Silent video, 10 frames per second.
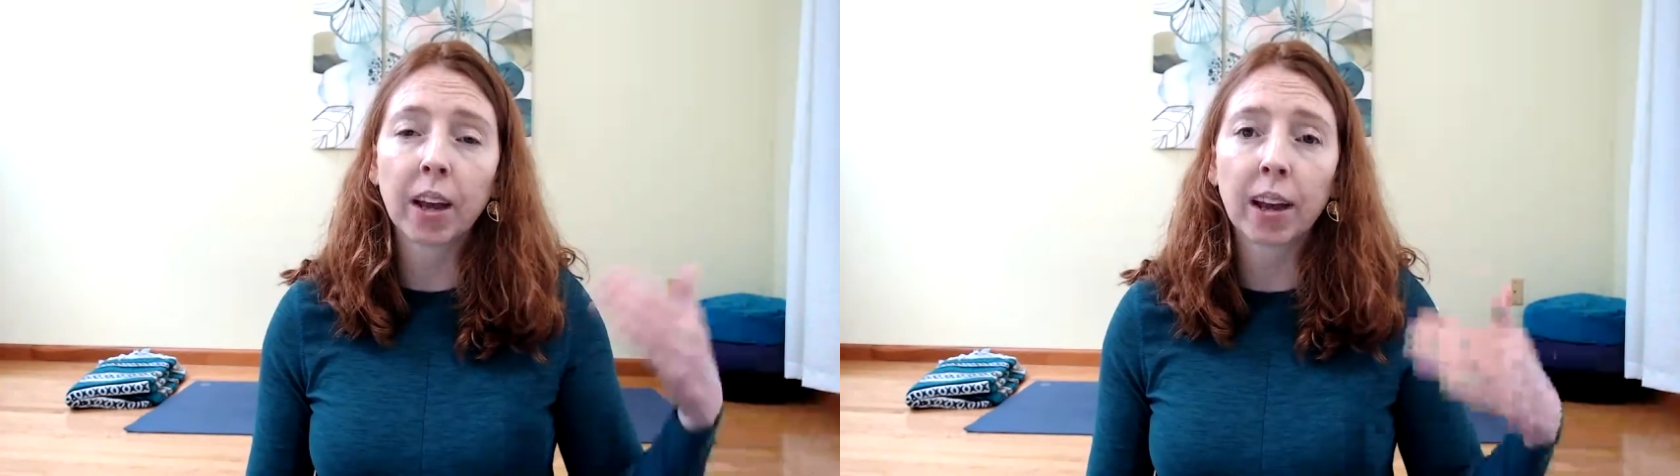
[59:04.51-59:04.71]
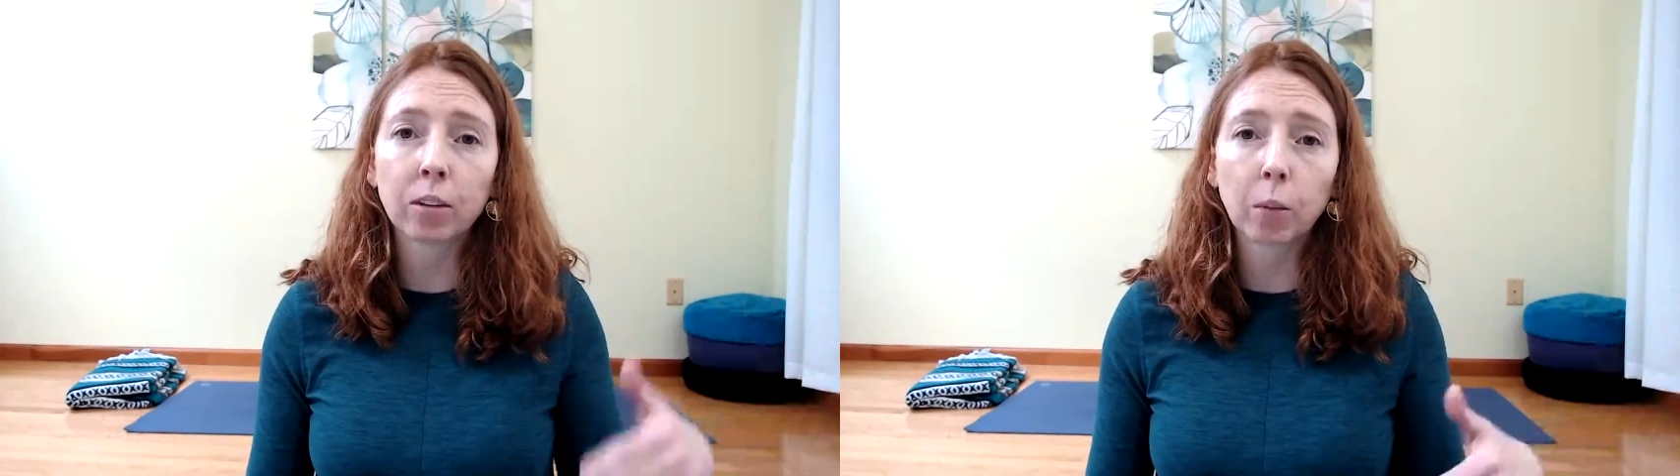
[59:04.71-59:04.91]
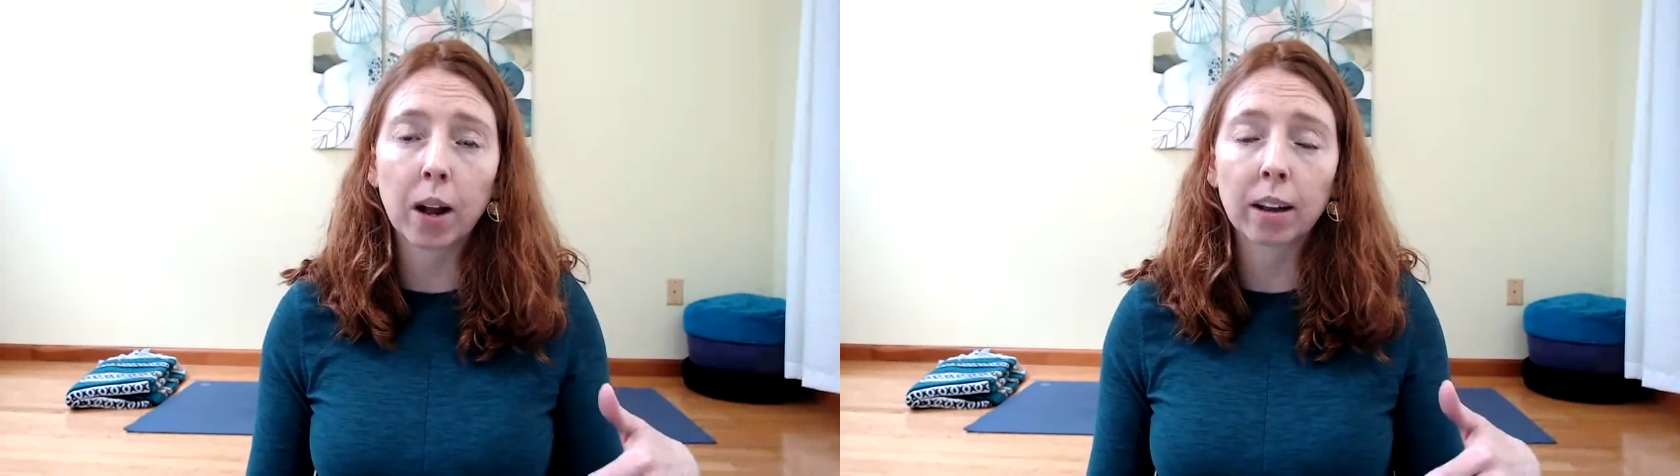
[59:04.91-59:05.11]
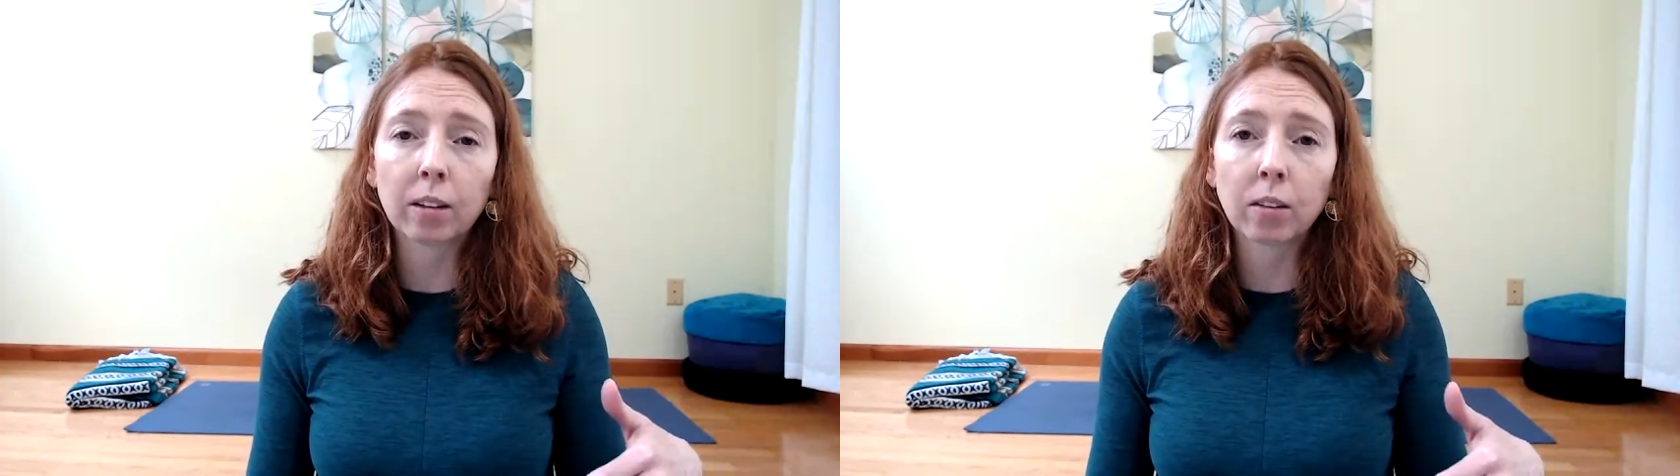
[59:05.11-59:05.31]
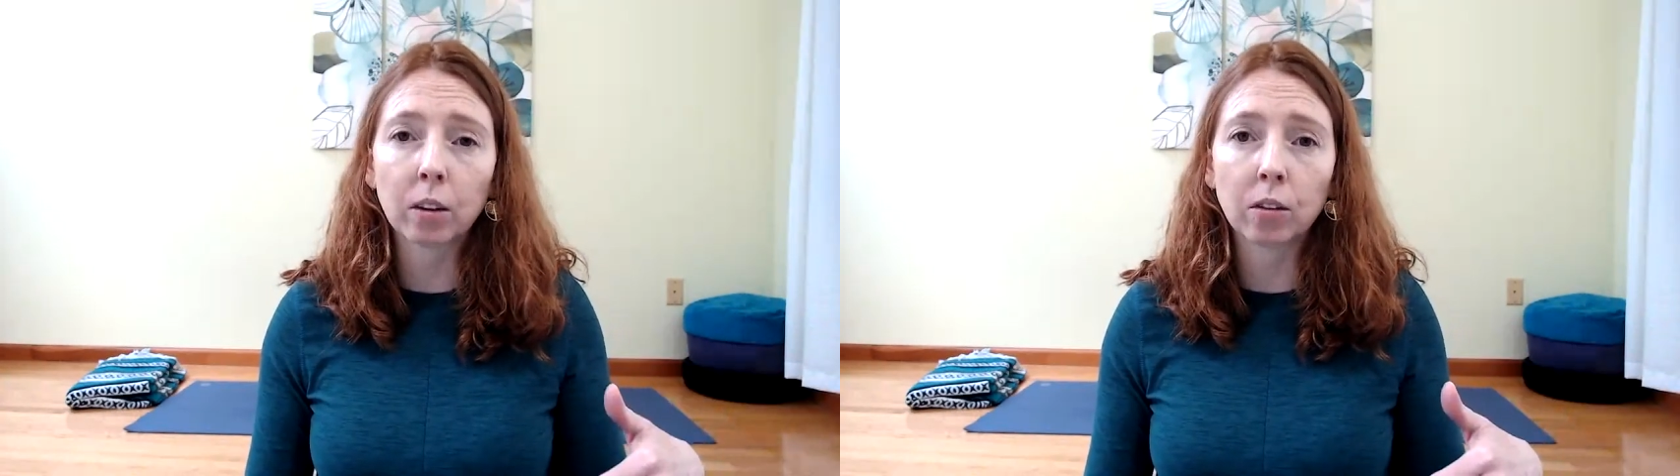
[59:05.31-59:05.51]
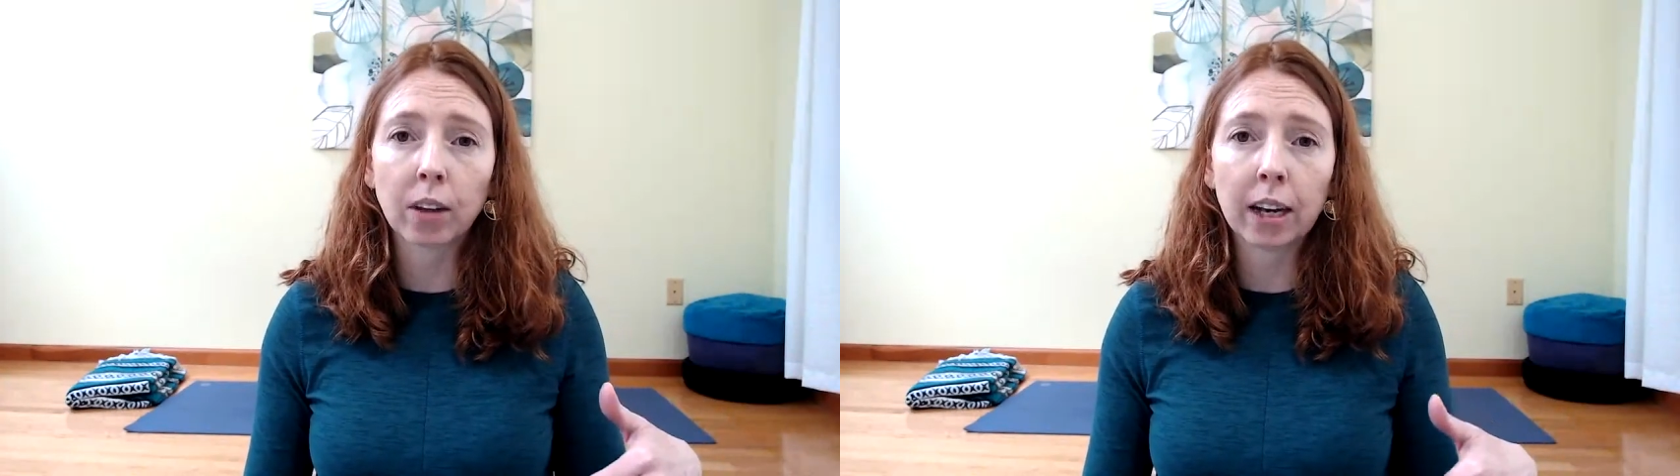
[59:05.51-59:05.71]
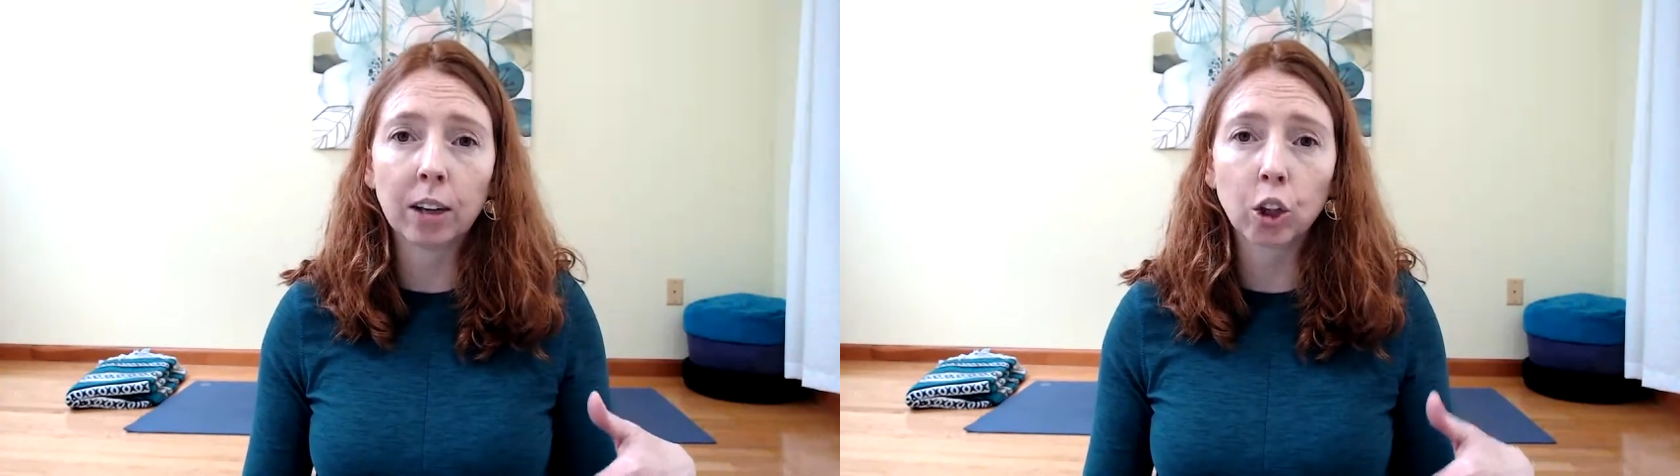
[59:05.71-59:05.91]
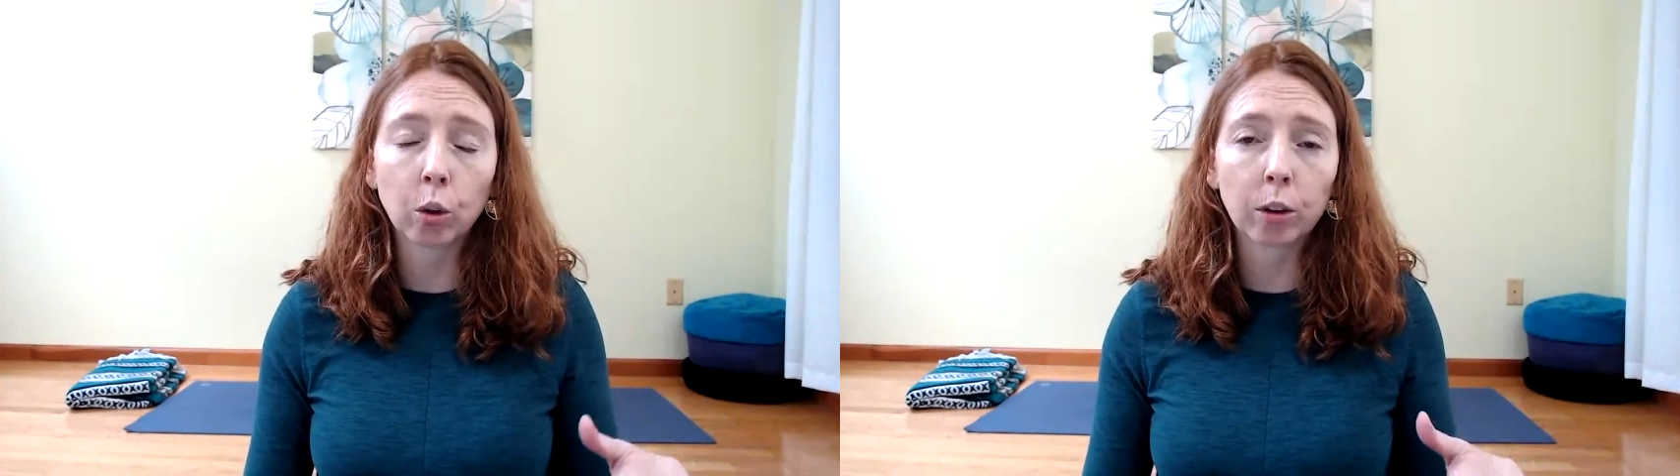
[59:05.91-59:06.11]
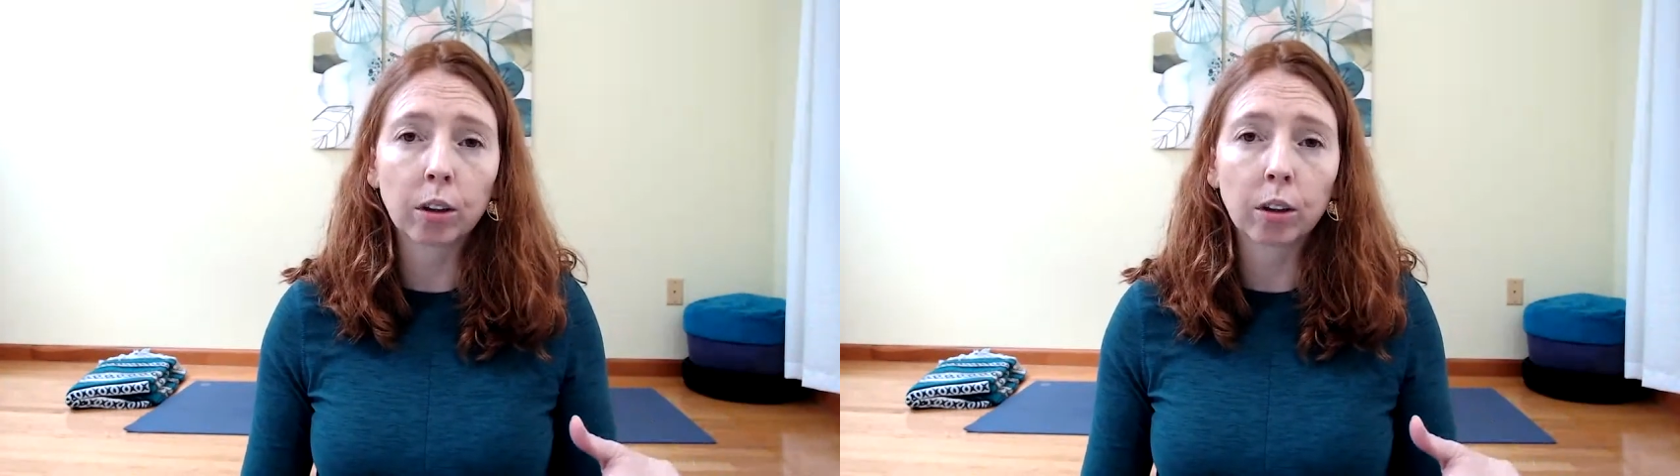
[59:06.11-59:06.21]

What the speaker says: as well as those 8 shorter